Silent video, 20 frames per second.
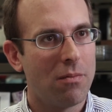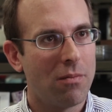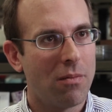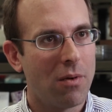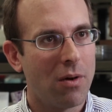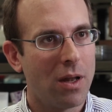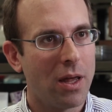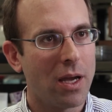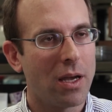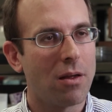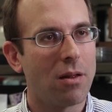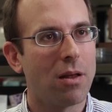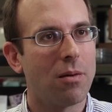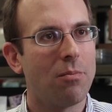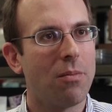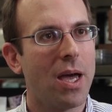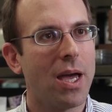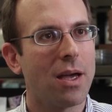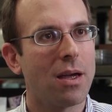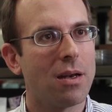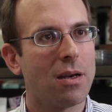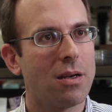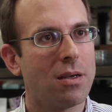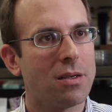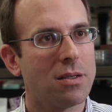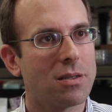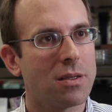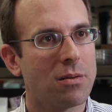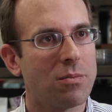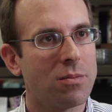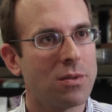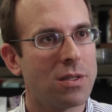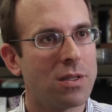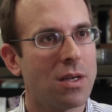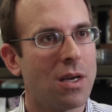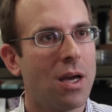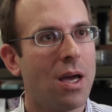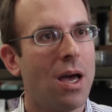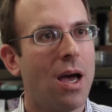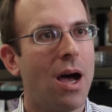molecular mechanisms
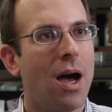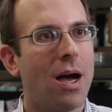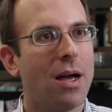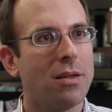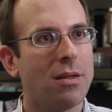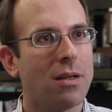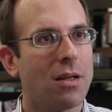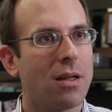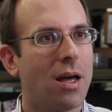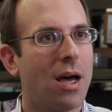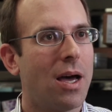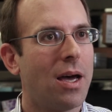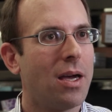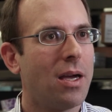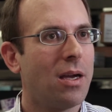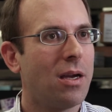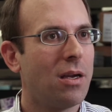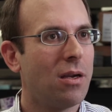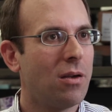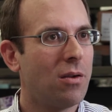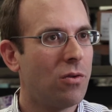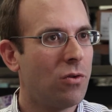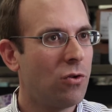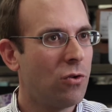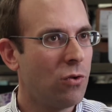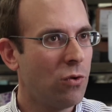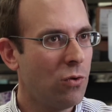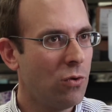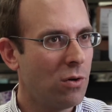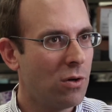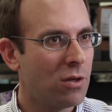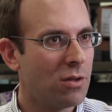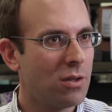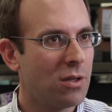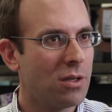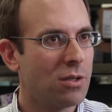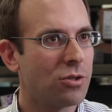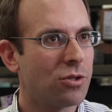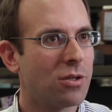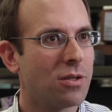underlying two
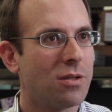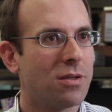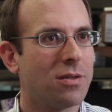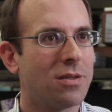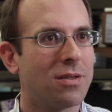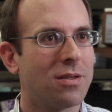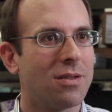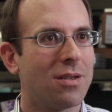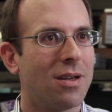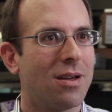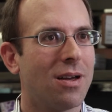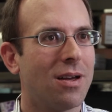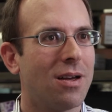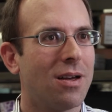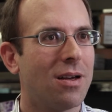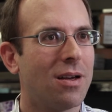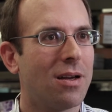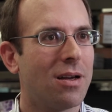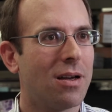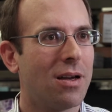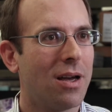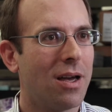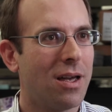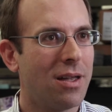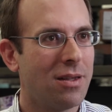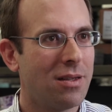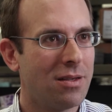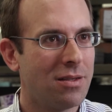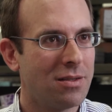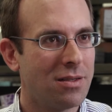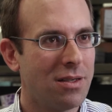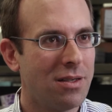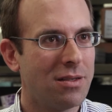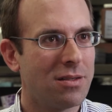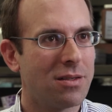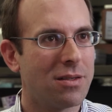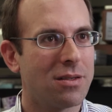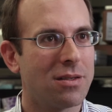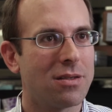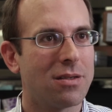conditions and
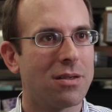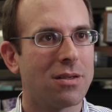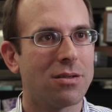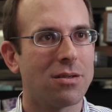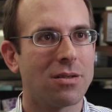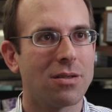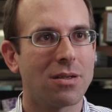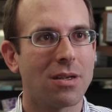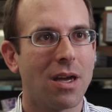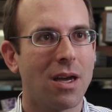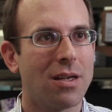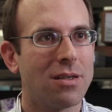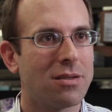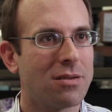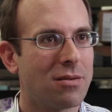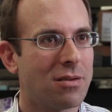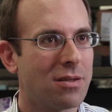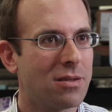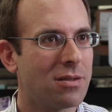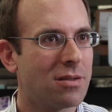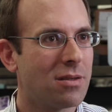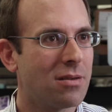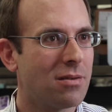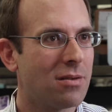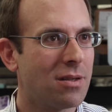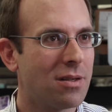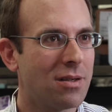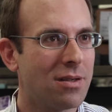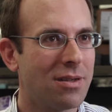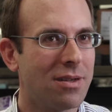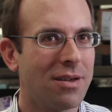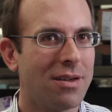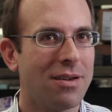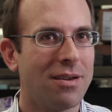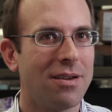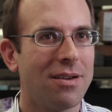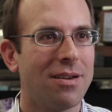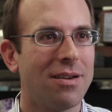diseases such as cancer and sterility.